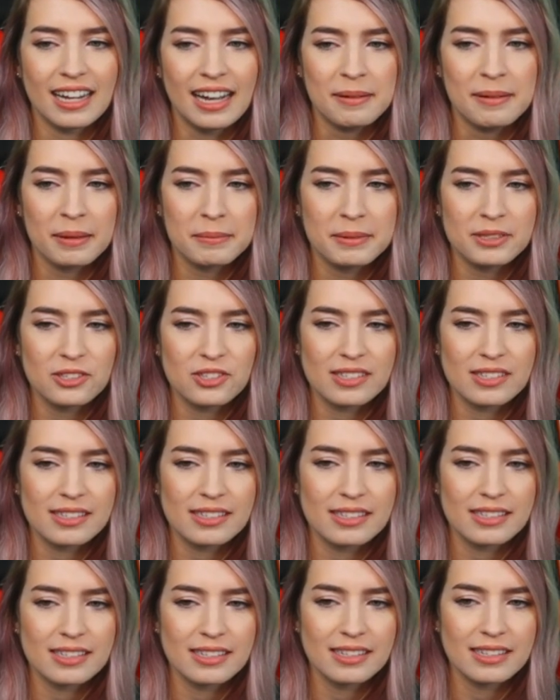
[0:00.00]
let me just,
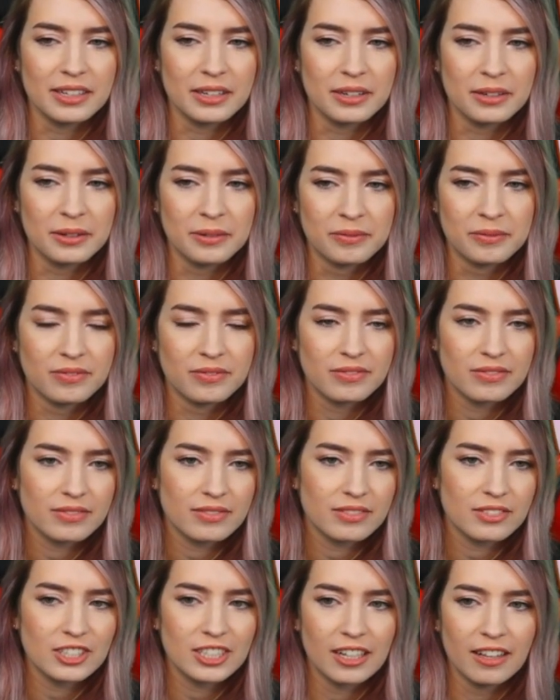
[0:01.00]
you know,
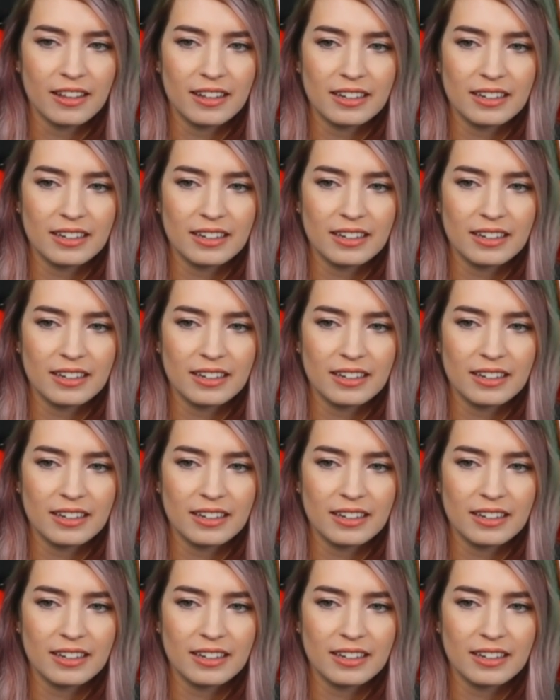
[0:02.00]
chill on it.